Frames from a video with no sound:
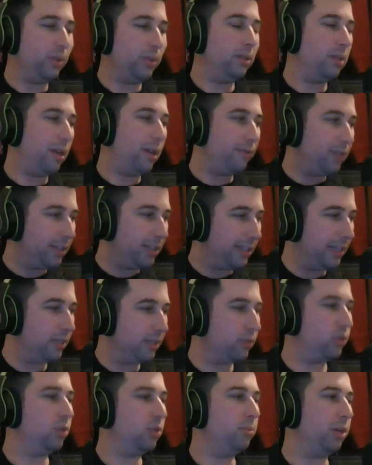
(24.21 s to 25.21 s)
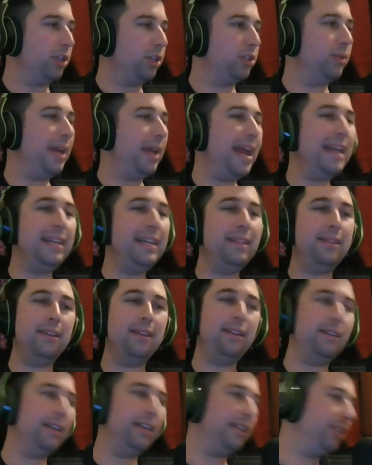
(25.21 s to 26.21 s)
We love Nintendo so much. So
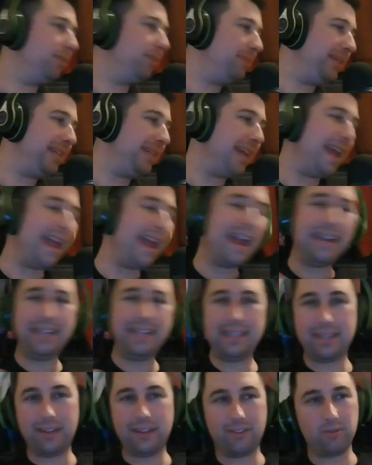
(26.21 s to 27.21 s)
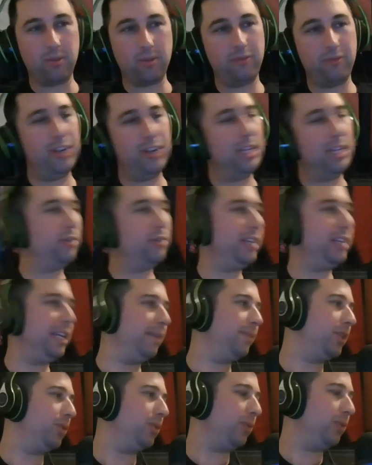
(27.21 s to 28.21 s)
anything, it could be anything from a video
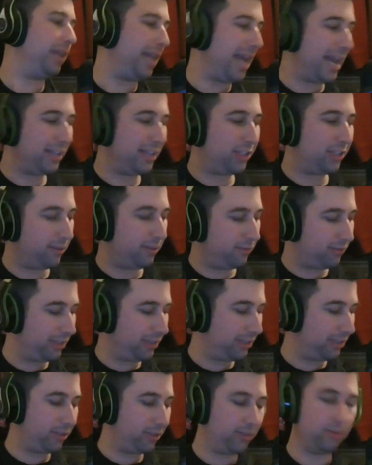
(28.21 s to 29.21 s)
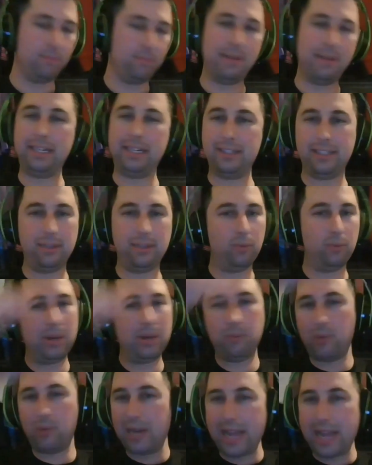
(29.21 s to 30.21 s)
game to an action figure to a magazine,
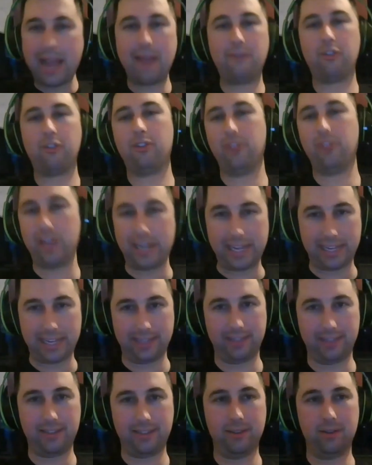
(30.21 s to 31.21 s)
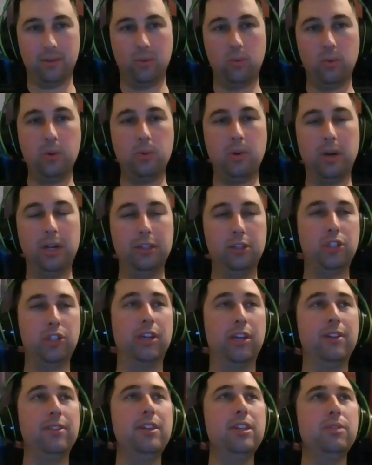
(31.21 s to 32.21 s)
whatever it is, we wanted to
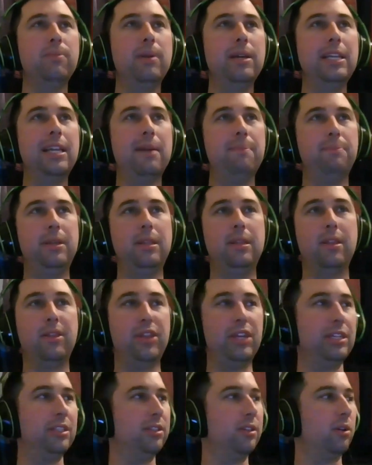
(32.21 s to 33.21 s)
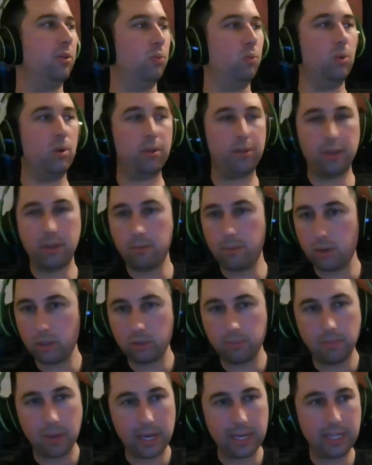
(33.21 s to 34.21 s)
share. And this might not be the things that are worth the
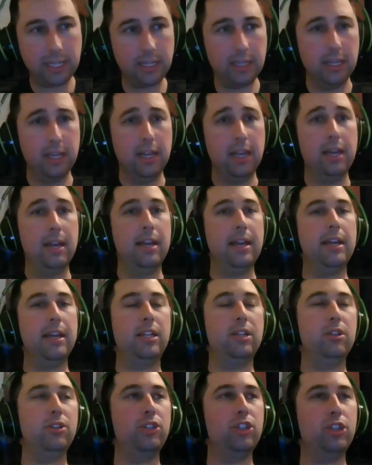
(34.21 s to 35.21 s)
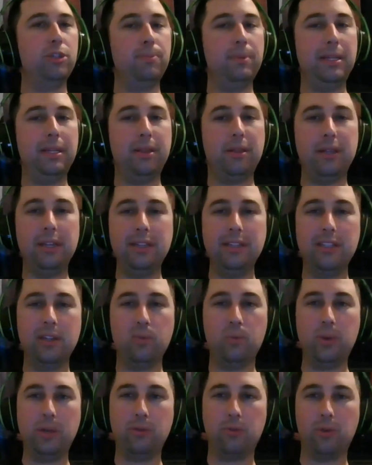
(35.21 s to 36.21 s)
most money. It could just be things
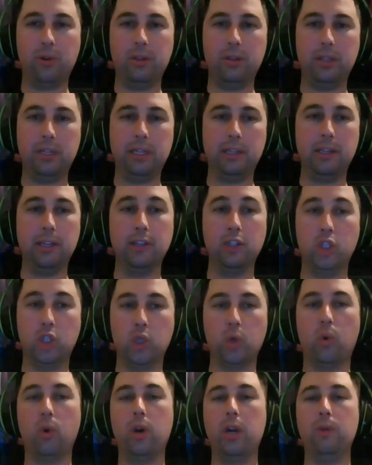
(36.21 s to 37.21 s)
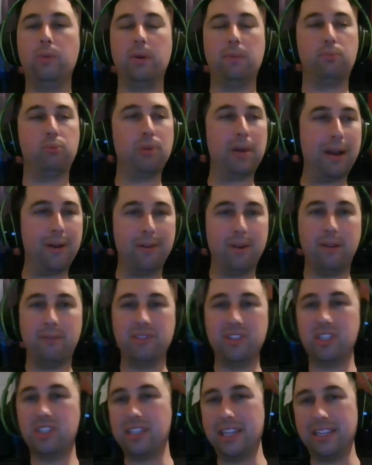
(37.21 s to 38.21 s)
that we really enjoy, we're proud
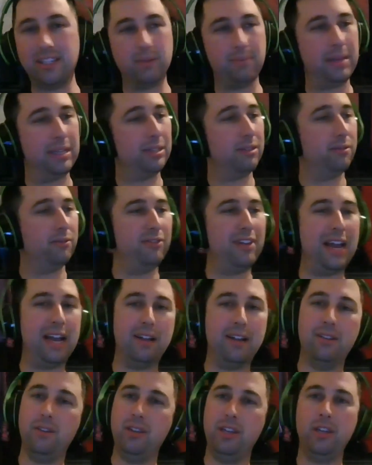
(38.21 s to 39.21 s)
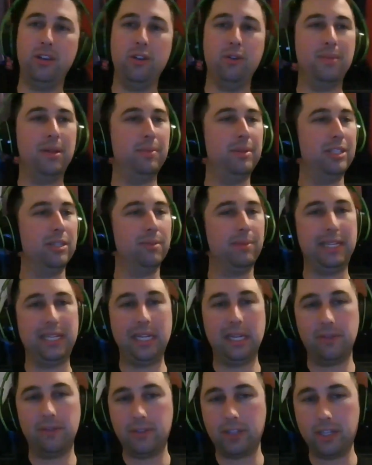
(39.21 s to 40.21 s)
of, sentimental value. Maybe
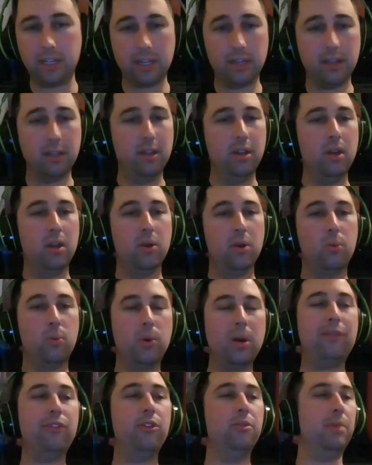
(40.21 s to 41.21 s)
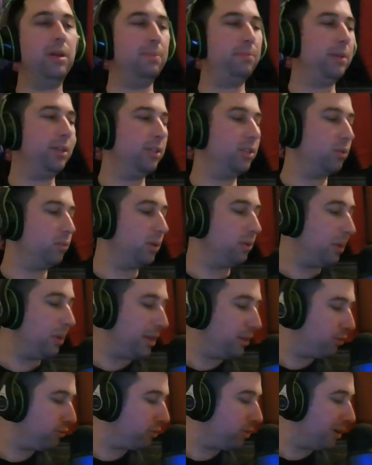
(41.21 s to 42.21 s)
somebody gave it to you, whatever it might be. So we
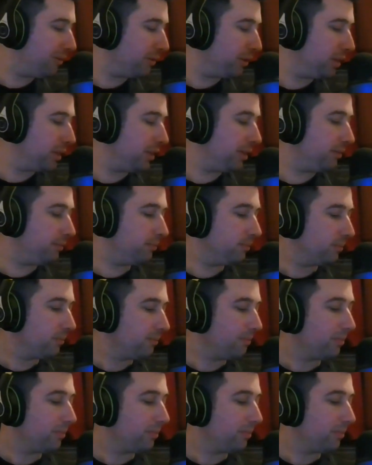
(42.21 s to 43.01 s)
went through everything.